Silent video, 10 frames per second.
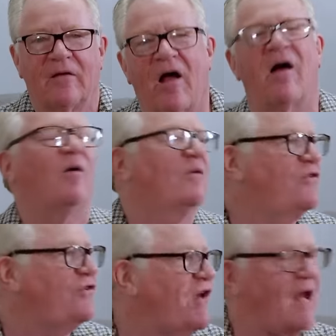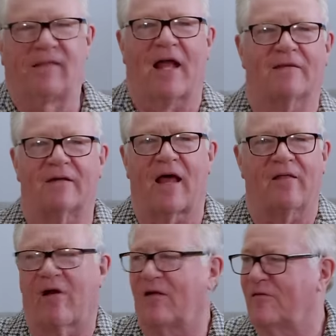Oh, shit. That's
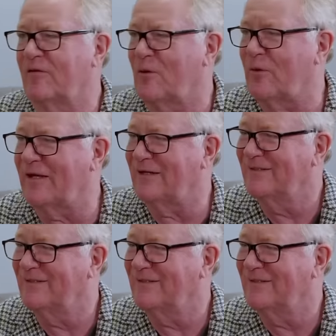another 100 quid.